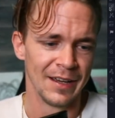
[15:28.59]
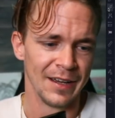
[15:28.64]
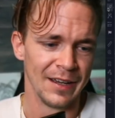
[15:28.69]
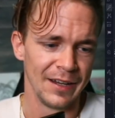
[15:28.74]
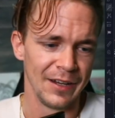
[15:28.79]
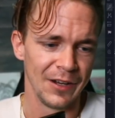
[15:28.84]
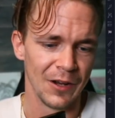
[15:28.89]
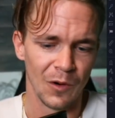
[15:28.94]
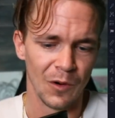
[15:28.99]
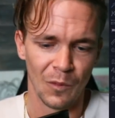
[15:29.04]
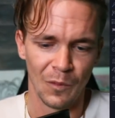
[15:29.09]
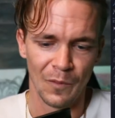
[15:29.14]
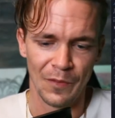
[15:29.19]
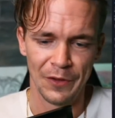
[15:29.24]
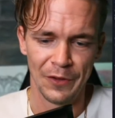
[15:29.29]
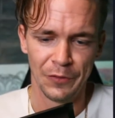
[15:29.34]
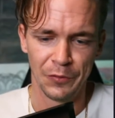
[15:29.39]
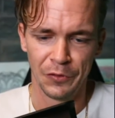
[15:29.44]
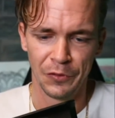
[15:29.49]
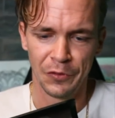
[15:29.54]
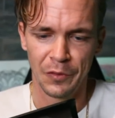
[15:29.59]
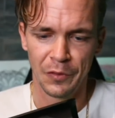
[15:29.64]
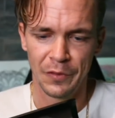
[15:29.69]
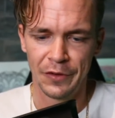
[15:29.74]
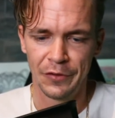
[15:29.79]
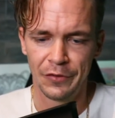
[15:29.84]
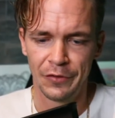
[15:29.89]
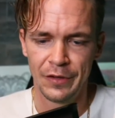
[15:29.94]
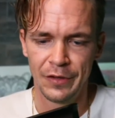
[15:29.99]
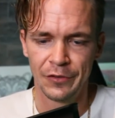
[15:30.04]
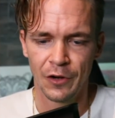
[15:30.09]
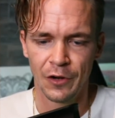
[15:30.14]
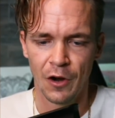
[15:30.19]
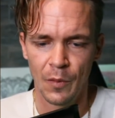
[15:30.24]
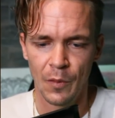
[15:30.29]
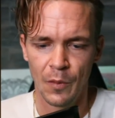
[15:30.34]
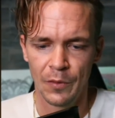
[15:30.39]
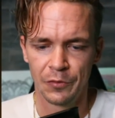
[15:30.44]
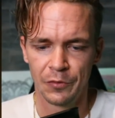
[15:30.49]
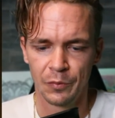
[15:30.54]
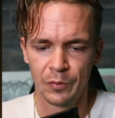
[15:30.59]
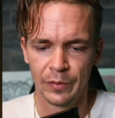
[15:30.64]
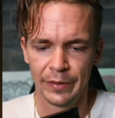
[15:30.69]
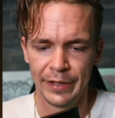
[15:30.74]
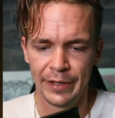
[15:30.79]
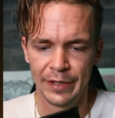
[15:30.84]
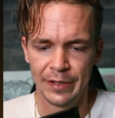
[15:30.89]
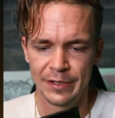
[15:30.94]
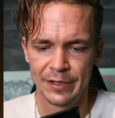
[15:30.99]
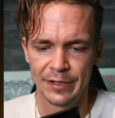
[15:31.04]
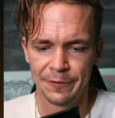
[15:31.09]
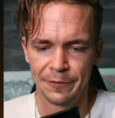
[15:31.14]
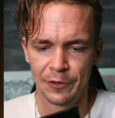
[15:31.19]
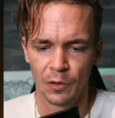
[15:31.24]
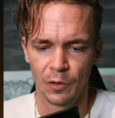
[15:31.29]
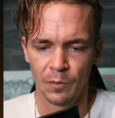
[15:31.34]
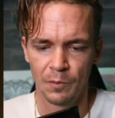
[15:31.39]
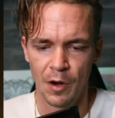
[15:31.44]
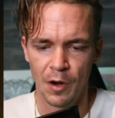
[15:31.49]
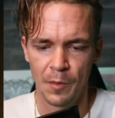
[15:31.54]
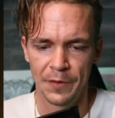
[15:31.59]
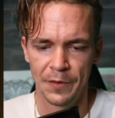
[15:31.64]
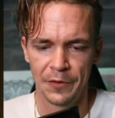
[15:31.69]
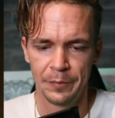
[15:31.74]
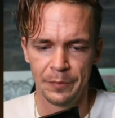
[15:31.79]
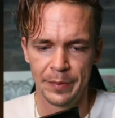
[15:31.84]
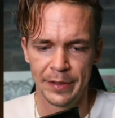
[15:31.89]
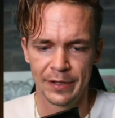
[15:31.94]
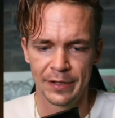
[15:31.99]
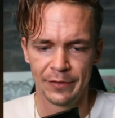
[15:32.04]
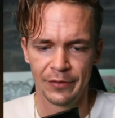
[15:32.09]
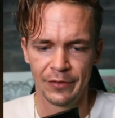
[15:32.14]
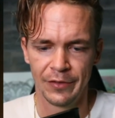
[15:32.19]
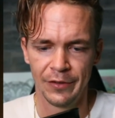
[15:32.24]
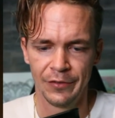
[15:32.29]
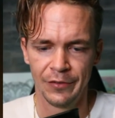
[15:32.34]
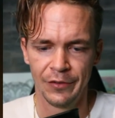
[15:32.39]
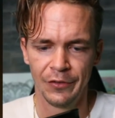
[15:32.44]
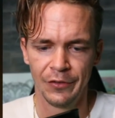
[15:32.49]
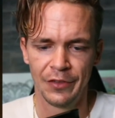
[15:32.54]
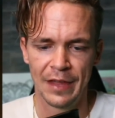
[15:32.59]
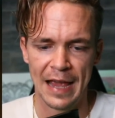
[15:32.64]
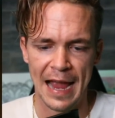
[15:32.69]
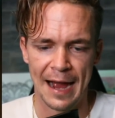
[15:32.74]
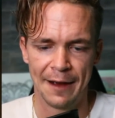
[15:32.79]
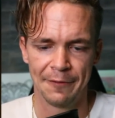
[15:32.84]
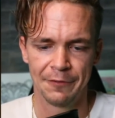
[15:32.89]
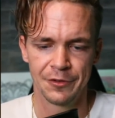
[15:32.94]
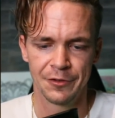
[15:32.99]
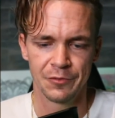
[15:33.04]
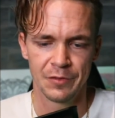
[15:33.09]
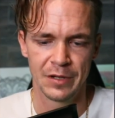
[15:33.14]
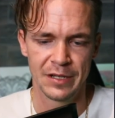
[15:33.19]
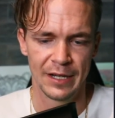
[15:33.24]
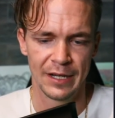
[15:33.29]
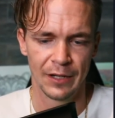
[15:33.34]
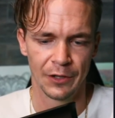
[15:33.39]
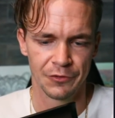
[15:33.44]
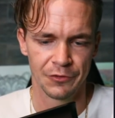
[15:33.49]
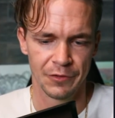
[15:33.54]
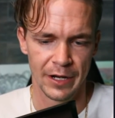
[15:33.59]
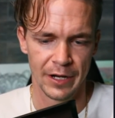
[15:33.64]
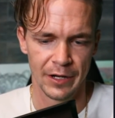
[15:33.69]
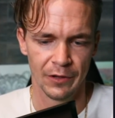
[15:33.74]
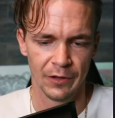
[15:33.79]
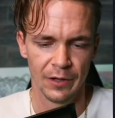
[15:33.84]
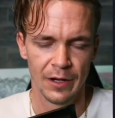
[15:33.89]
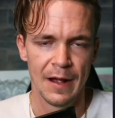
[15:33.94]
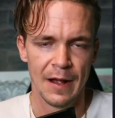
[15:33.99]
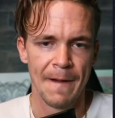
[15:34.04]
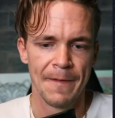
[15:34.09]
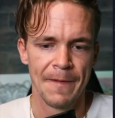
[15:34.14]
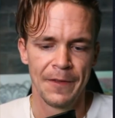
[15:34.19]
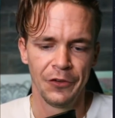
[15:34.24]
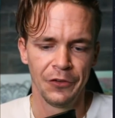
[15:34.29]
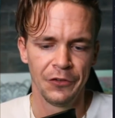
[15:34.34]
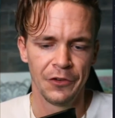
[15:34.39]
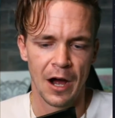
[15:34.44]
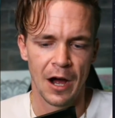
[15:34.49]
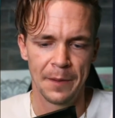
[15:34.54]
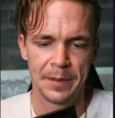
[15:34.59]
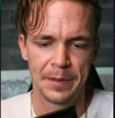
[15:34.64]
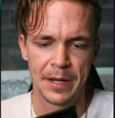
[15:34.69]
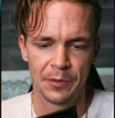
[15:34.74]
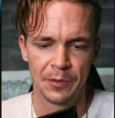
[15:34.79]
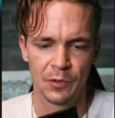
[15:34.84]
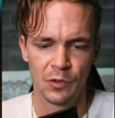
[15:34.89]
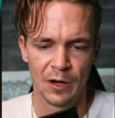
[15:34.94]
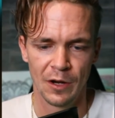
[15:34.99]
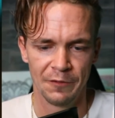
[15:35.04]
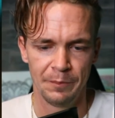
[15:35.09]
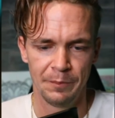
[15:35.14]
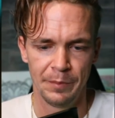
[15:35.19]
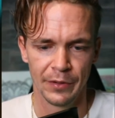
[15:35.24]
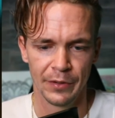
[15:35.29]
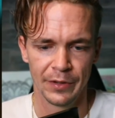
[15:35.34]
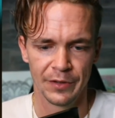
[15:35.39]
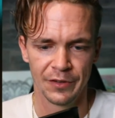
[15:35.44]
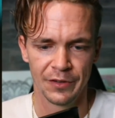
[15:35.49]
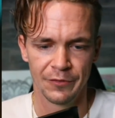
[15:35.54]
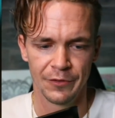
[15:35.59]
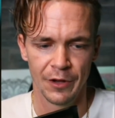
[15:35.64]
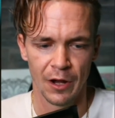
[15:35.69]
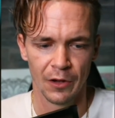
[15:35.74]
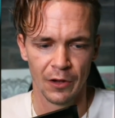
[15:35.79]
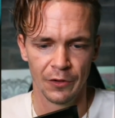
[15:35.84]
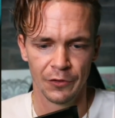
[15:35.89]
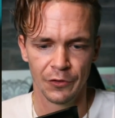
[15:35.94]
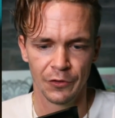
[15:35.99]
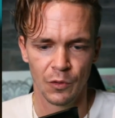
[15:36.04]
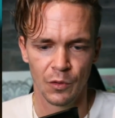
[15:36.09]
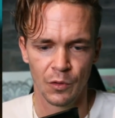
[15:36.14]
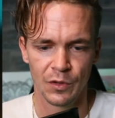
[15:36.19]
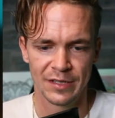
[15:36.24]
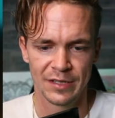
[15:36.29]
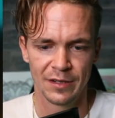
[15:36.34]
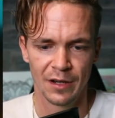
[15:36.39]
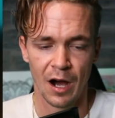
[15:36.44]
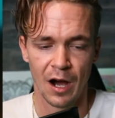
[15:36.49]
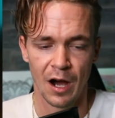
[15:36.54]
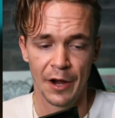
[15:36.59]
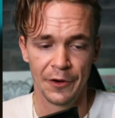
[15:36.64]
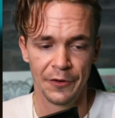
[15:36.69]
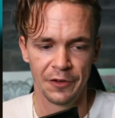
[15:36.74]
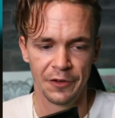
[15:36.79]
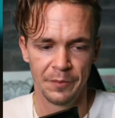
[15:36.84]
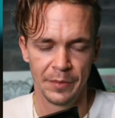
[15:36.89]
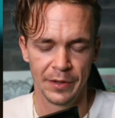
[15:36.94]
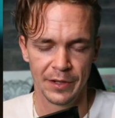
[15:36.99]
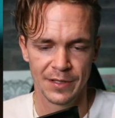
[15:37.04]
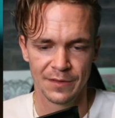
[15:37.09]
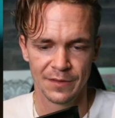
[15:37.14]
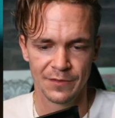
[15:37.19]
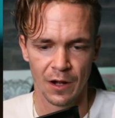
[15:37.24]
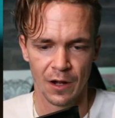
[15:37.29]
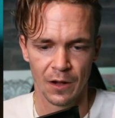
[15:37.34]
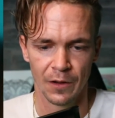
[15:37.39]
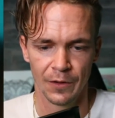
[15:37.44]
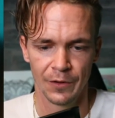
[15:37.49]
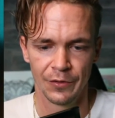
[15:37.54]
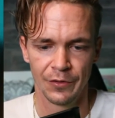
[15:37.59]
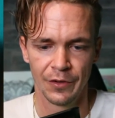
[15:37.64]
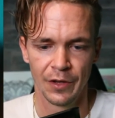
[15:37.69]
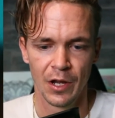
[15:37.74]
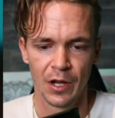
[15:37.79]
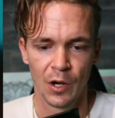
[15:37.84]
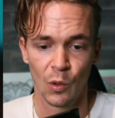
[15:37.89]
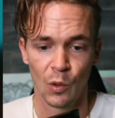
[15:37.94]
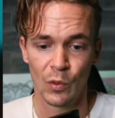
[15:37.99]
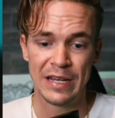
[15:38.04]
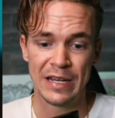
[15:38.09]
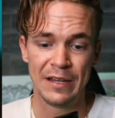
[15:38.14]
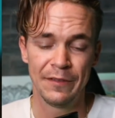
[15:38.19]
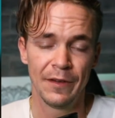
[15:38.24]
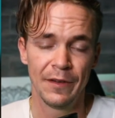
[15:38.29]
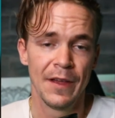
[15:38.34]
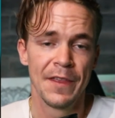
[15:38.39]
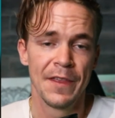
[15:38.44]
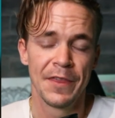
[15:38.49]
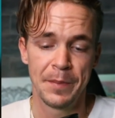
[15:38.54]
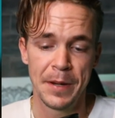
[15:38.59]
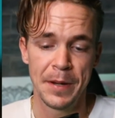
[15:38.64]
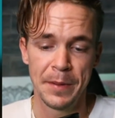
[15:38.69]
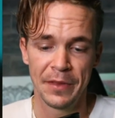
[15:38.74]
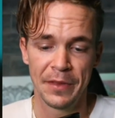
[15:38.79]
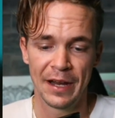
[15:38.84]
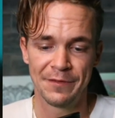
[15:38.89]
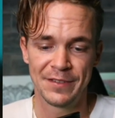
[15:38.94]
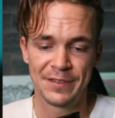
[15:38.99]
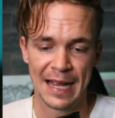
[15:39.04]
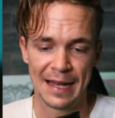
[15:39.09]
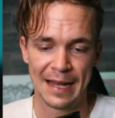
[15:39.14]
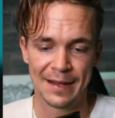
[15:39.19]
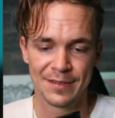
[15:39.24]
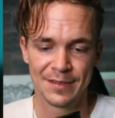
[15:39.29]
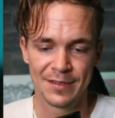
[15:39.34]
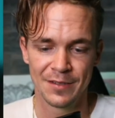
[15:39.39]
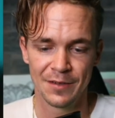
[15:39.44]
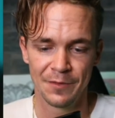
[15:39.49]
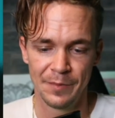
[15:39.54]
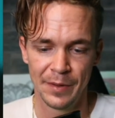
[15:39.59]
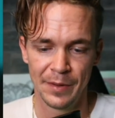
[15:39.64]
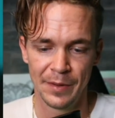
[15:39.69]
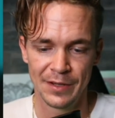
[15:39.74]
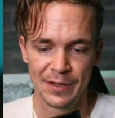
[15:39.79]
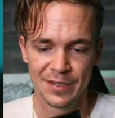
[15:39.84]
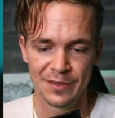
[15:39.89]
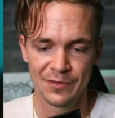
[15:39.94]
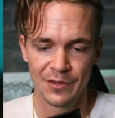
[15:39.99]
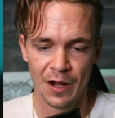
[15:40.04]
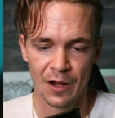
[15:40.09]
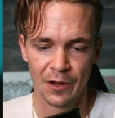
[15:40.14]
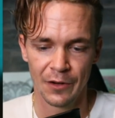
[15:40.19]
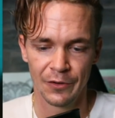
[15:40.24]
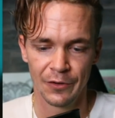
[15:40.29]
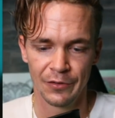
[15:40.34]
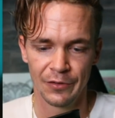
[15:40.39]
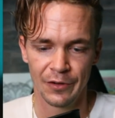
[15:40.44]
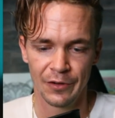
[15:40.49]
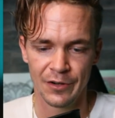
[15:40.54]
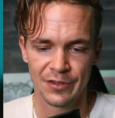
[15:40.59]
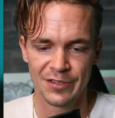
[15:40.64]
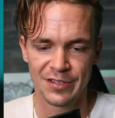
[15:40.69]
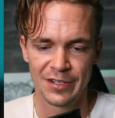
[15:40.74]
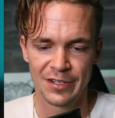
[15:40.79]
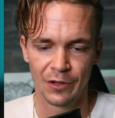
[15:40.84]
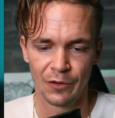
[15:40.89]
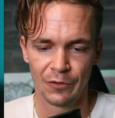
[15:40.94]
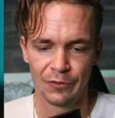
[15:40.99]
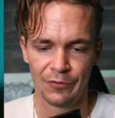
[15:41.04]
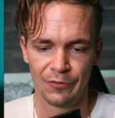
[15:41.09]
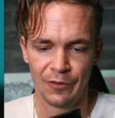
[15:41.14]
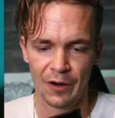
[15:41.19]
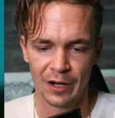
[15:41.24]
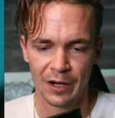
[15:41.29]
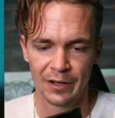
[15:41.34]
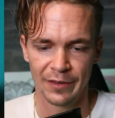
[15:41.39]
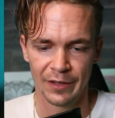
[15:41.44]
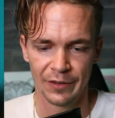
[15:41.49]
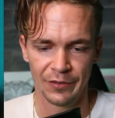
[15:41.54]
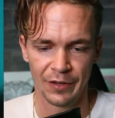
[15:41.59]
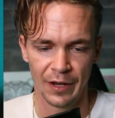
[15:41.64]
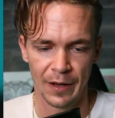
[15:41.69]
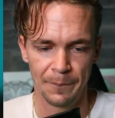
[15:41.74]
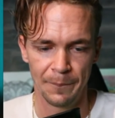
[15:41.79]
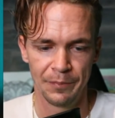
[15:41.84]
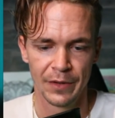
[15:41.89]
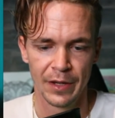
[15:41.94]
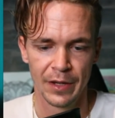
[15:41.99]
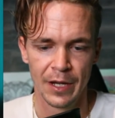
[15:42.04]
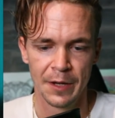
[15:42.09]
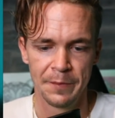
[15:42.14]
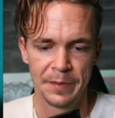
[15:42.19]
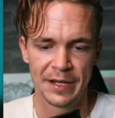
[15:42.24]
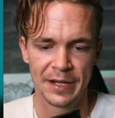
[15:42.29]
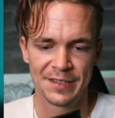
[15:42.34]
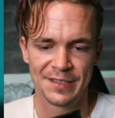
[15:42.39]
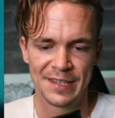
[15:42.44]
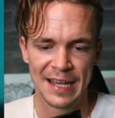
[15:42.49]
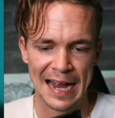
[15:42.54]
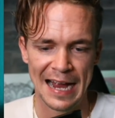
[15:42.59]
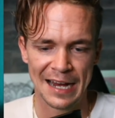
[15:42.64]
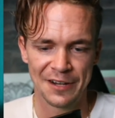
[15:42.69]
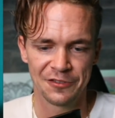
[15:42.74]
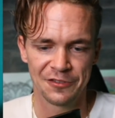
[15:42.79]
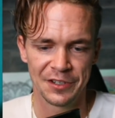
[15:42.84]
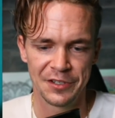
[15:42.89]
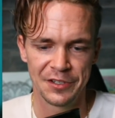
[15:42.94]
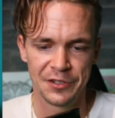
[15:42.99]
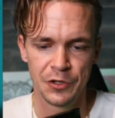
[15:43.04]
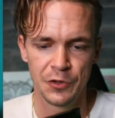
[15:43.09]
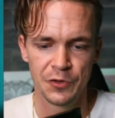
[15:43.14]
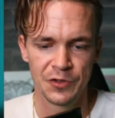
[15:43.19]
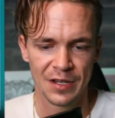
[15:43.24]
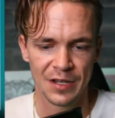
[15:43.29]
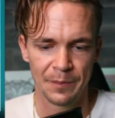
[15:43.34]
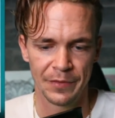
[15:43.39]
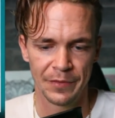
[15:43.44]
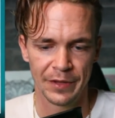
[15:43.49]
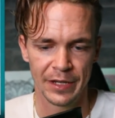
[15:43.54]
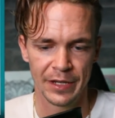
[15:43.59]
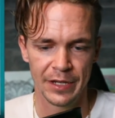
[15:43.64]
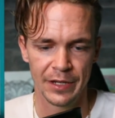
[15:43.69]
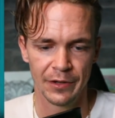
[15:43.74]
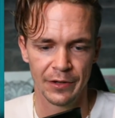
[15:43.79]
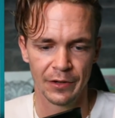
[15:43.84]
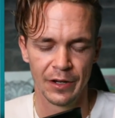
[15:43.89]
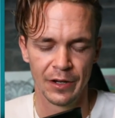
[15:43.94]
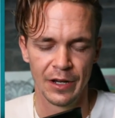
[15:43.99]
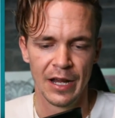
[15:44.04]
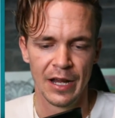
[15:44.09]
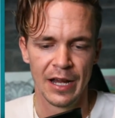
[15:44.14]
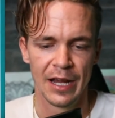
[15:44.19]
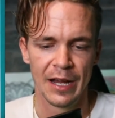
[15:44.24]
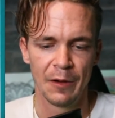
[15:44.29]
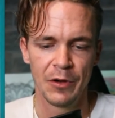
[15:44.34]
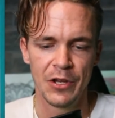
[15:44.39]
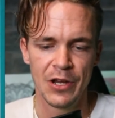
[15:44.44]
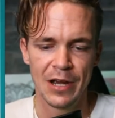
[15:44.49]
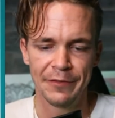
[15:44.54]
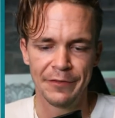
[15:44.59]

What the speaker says: These are always really difficult moments because this is the average retail trader. This is not people who have billions of dollars or hundreds of millions of dollars, or even the people that have tens of millions of dollars are still fuck this up because they actually do something here. And when you have